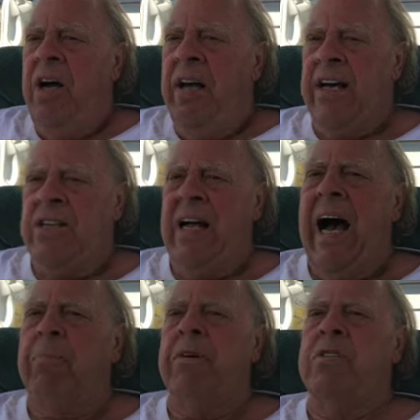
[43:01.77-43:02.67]
as it
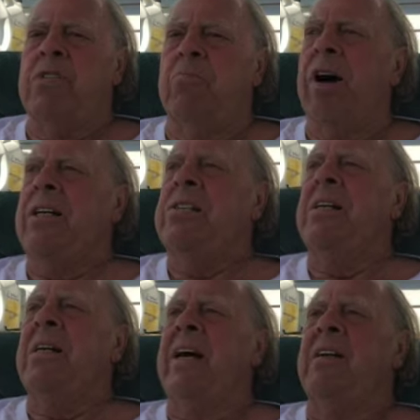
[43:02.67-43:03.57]
happens, the
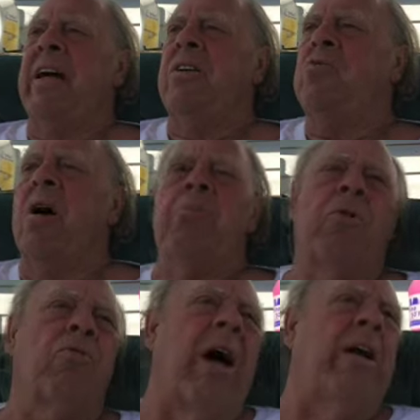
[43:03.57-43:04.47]
Brexit and Trump
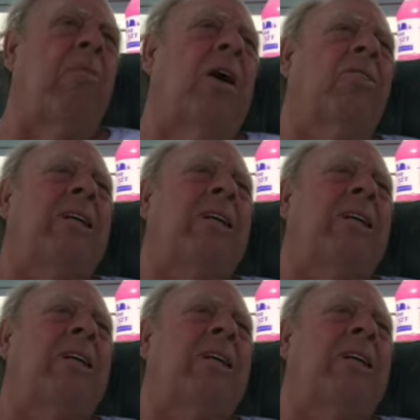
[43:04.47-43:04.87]
are right about